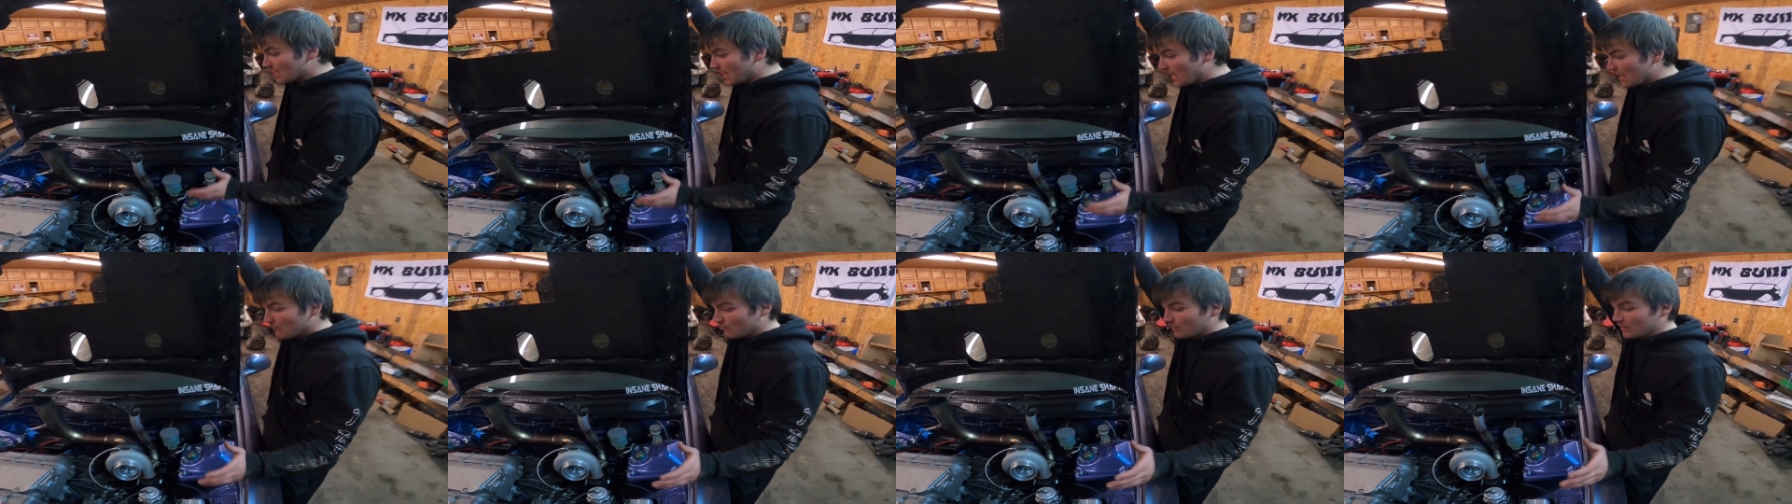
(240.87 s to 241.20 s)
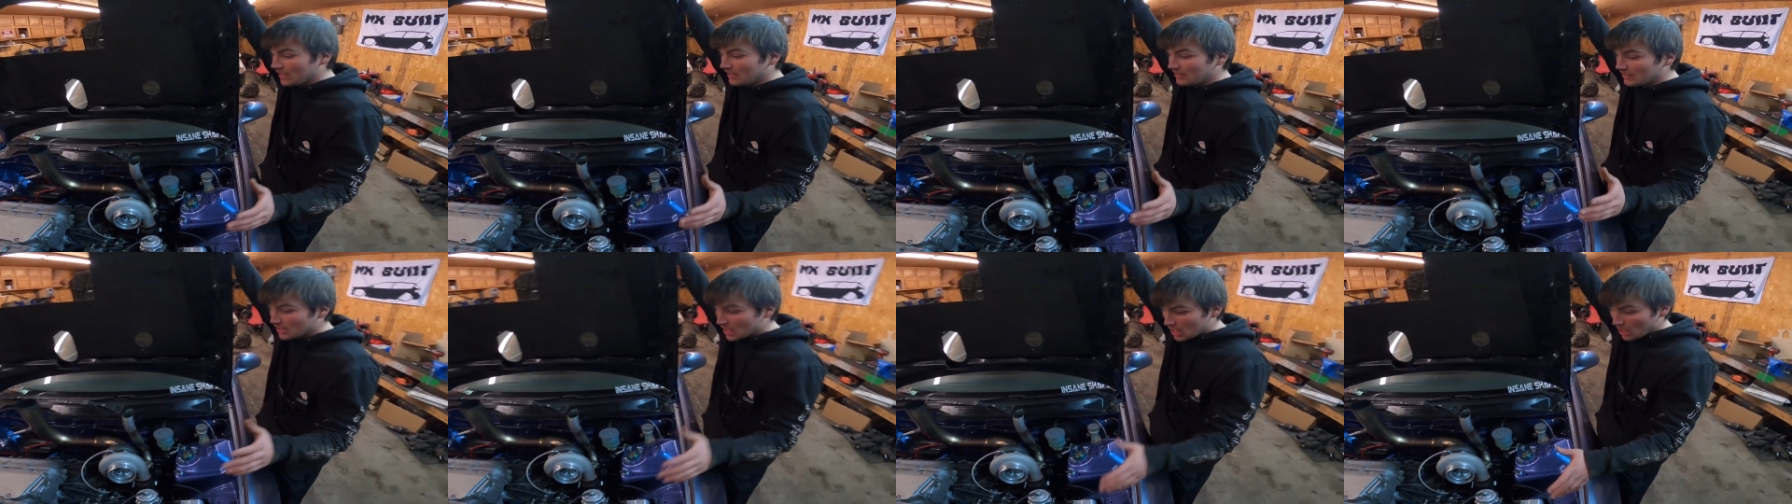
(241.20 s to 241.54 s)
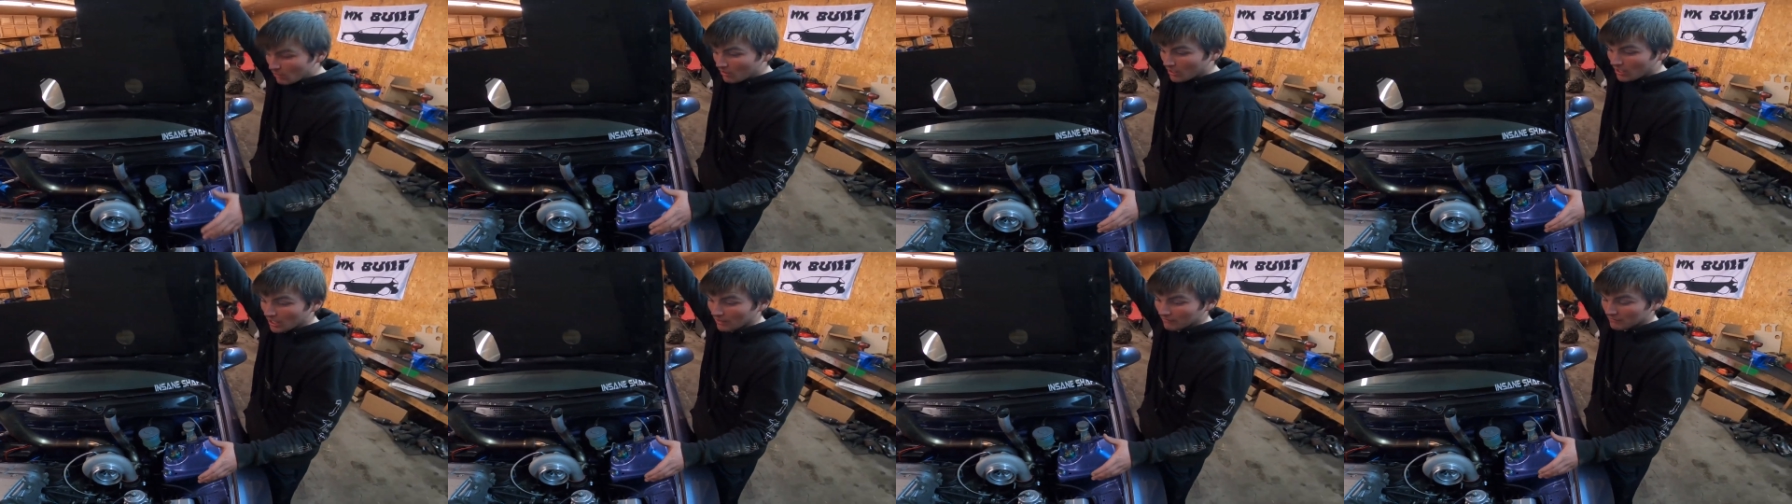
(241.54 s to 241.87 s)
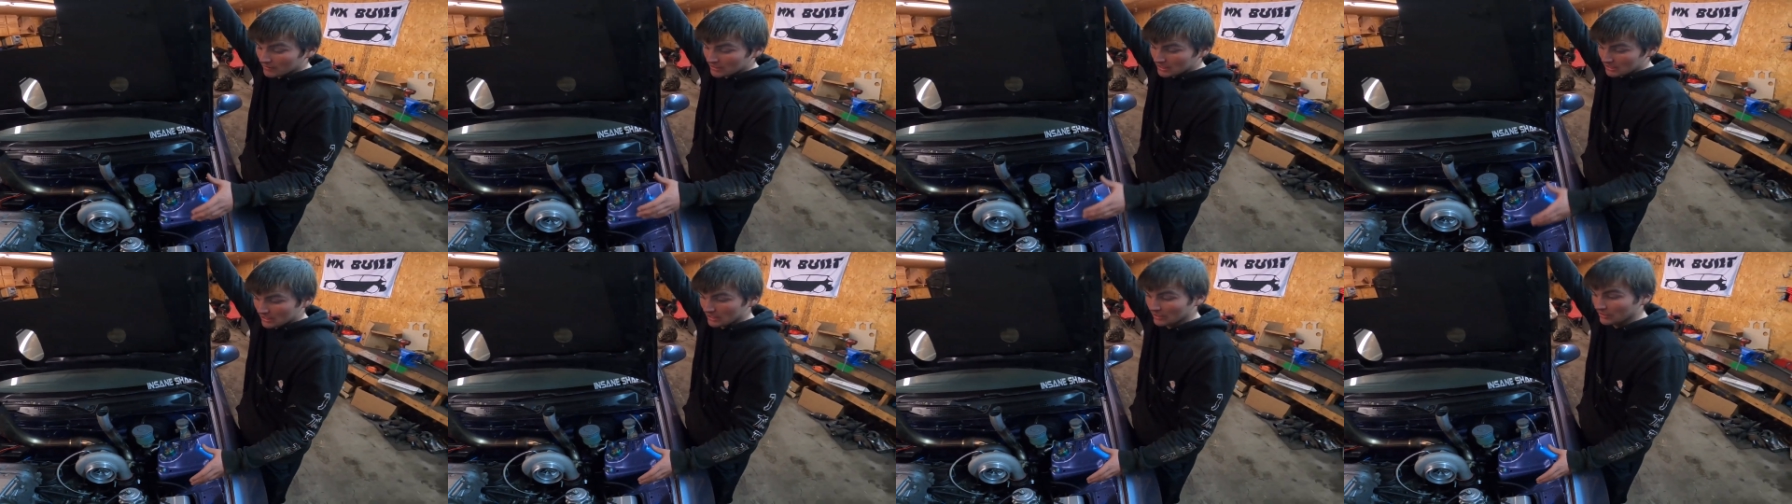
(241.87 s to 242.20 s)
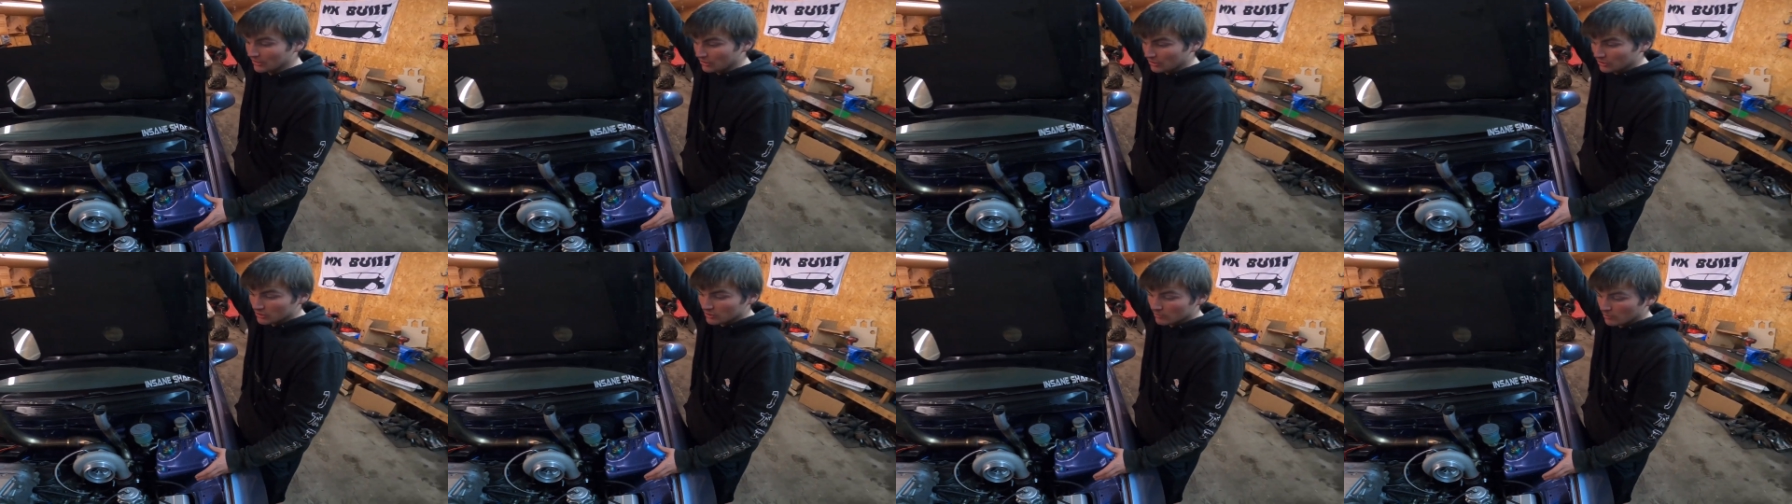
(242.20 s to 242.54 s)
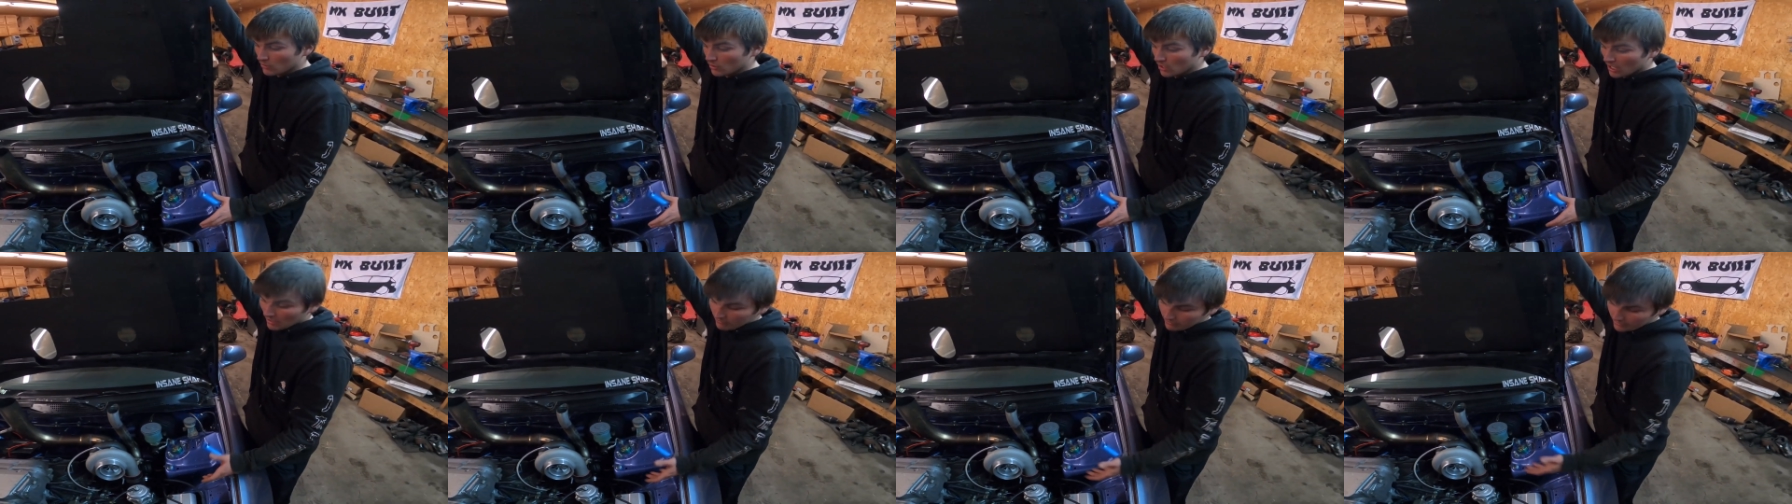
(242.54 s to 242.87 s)
that we know of is still
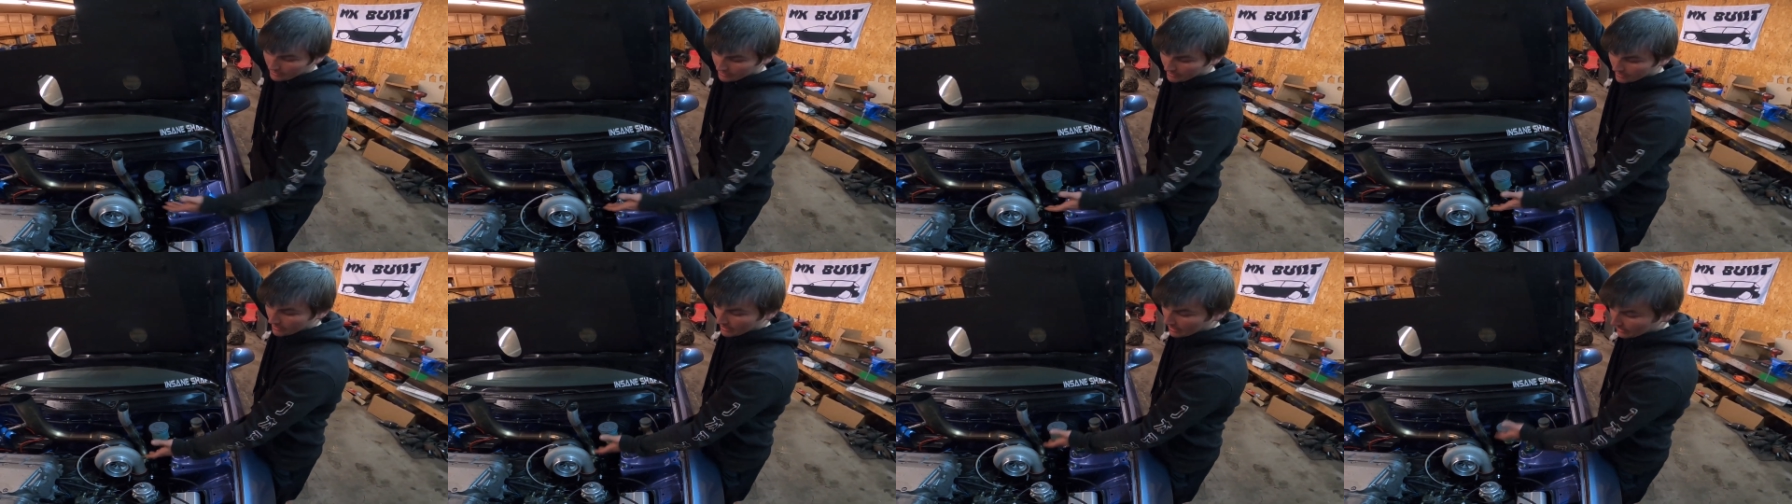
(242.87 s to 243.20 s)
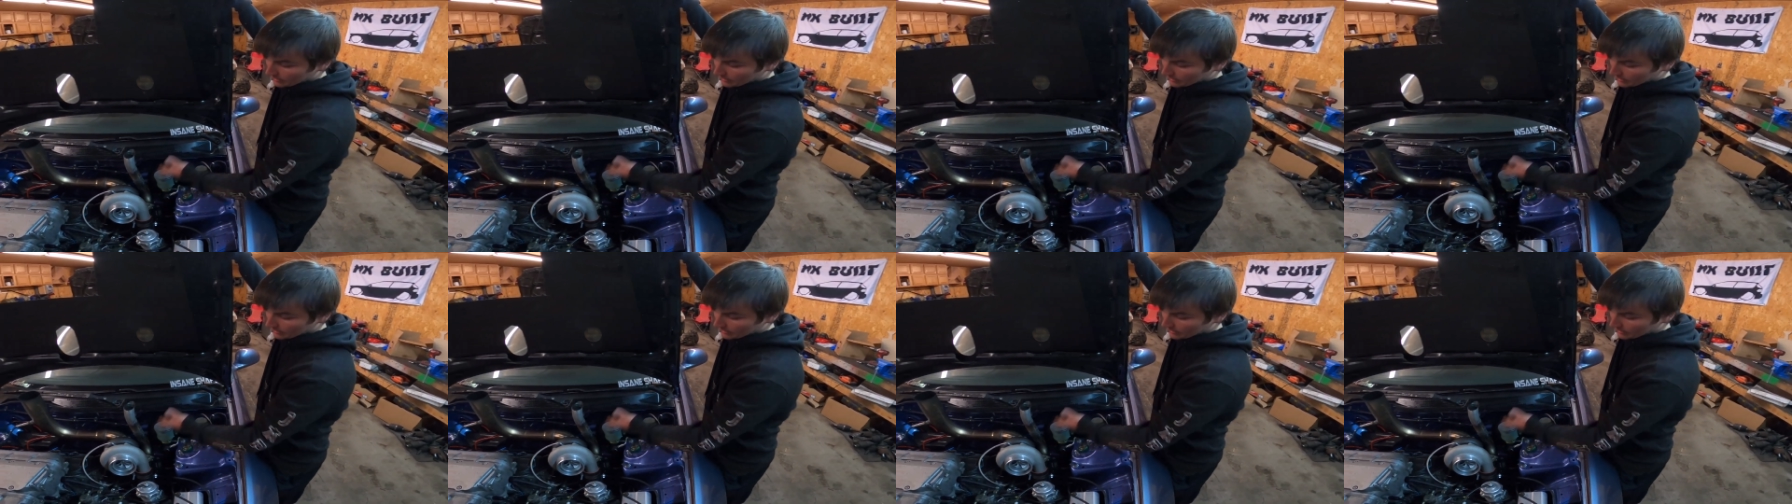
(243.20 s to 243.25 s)
usable, obviously